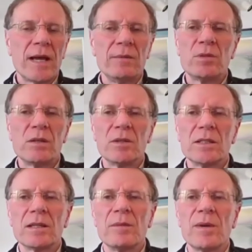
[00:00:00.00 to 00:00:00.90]
time
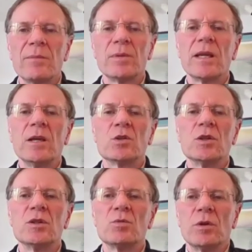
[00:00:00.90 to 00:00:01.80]
series type
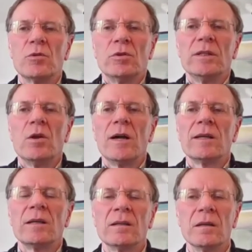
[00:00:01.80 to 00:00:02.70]
applications where you're only
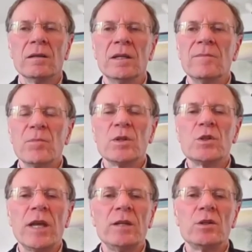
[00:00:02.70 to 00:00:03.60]
logging the
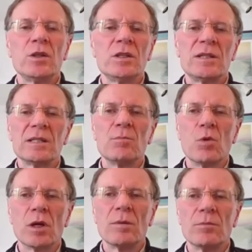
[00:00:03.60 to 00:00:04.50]
changes. It's
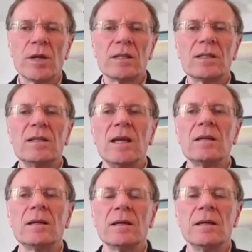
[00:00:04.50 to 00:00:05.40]
more compressed
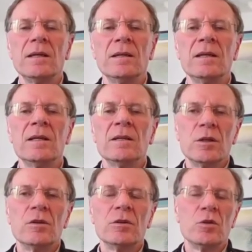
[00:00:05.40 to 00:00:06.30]
data, and
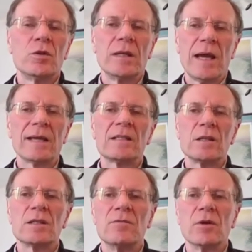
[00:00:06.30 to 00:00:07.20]
you can
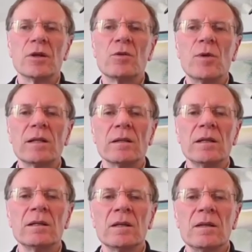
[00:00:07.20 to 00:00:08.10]
access it very
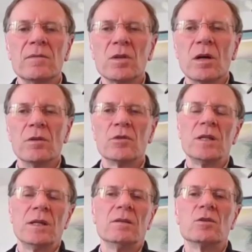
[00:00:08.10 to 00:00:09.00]
quickly to
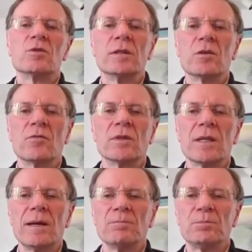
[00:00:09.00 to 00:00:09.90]
understand the trends over
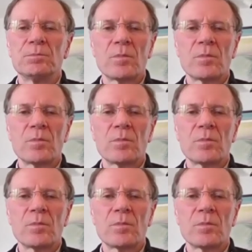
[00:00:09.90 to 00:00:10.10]
time.